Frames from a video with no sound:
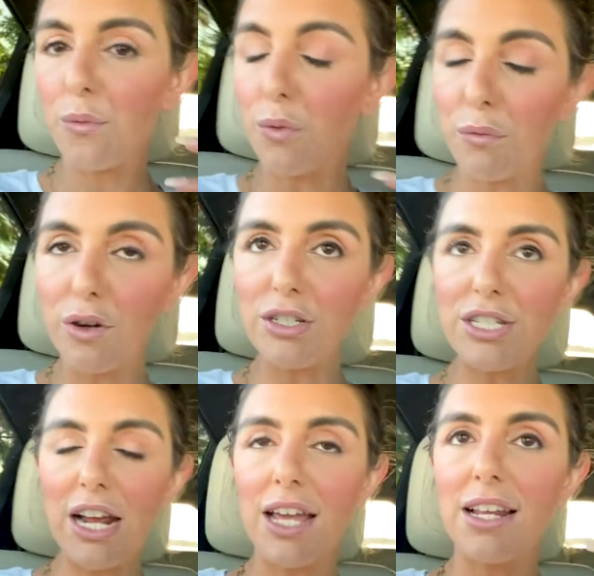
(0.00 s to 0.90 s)
Reverse
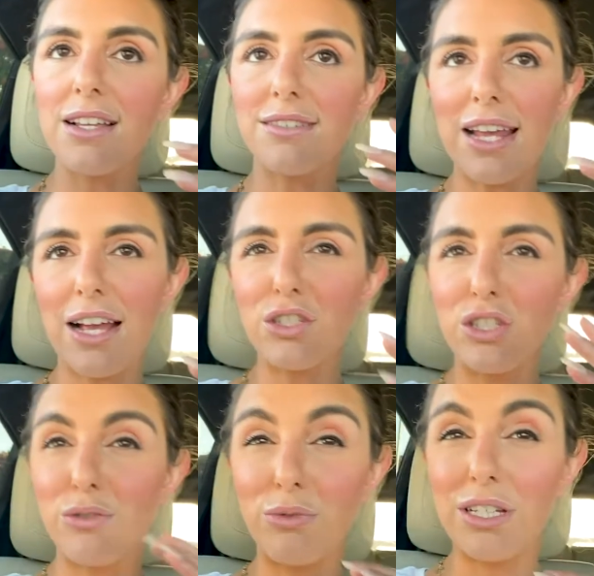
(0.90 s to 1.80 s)
dieting is
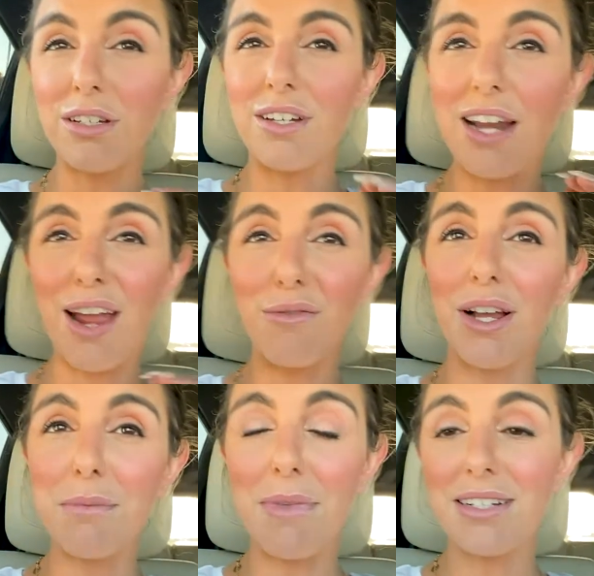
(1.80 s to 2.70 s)
actually really good. I
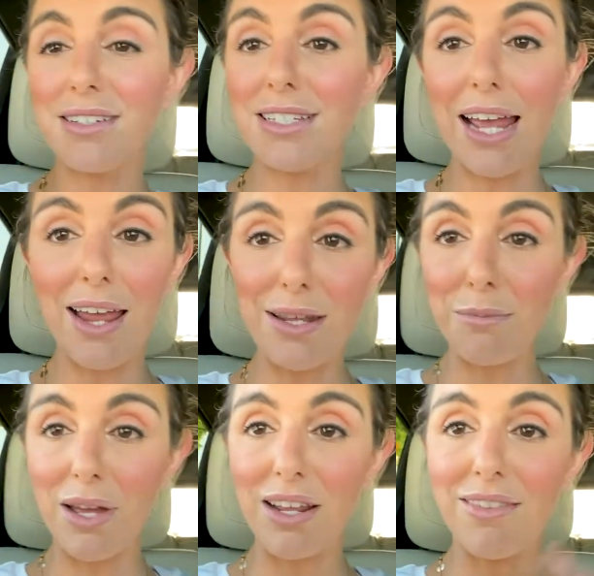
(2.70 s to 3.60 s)
recommend it to
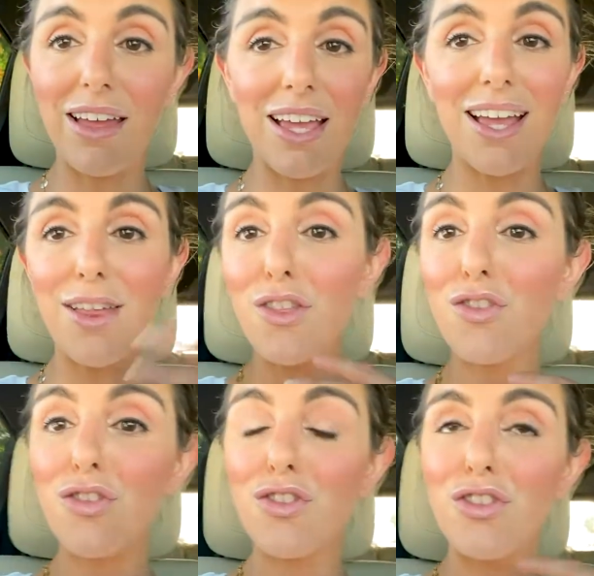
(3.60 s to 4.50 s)
anybody. Like,
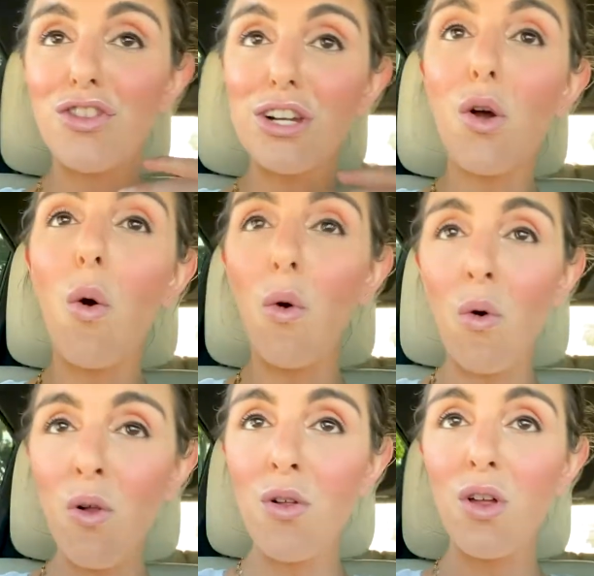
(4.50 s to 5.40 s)
the
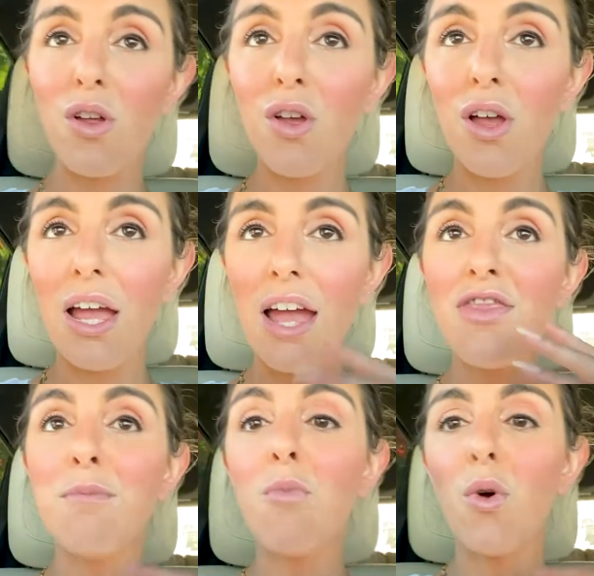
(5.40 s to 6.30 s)
goal,
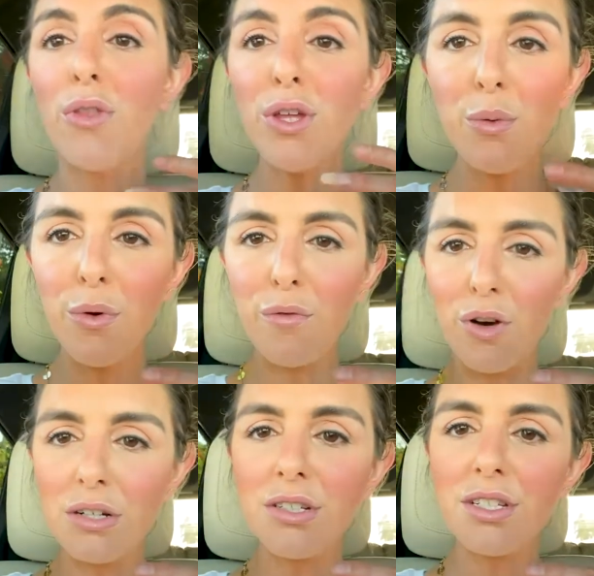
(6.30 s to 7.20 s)
and the more that you
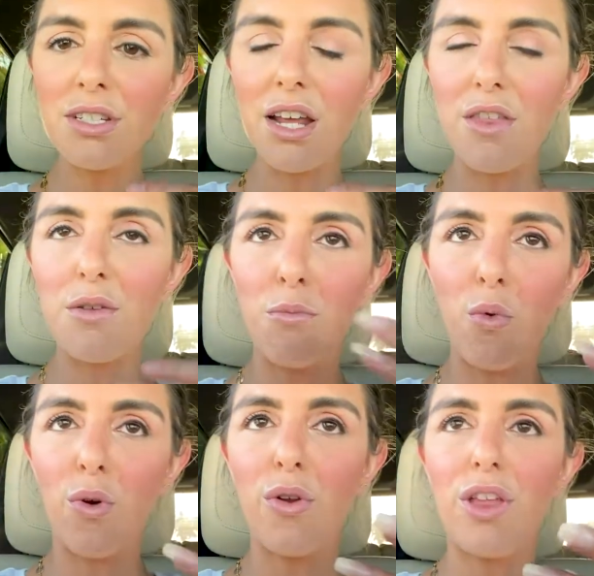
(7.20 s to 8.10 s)
reverse and the
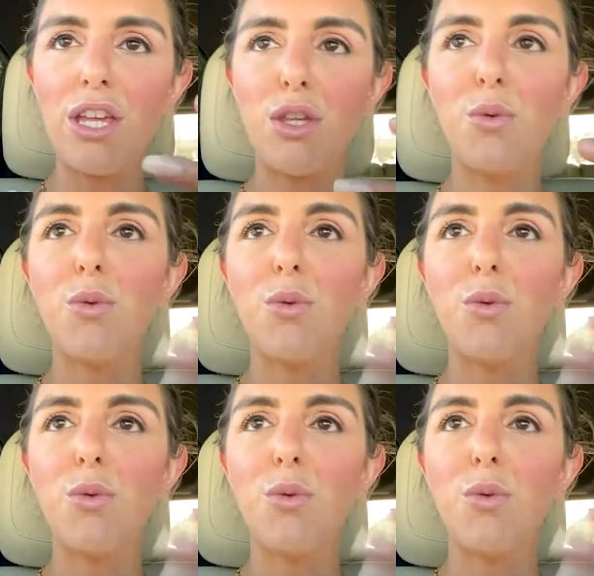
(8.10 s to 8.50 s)
more that you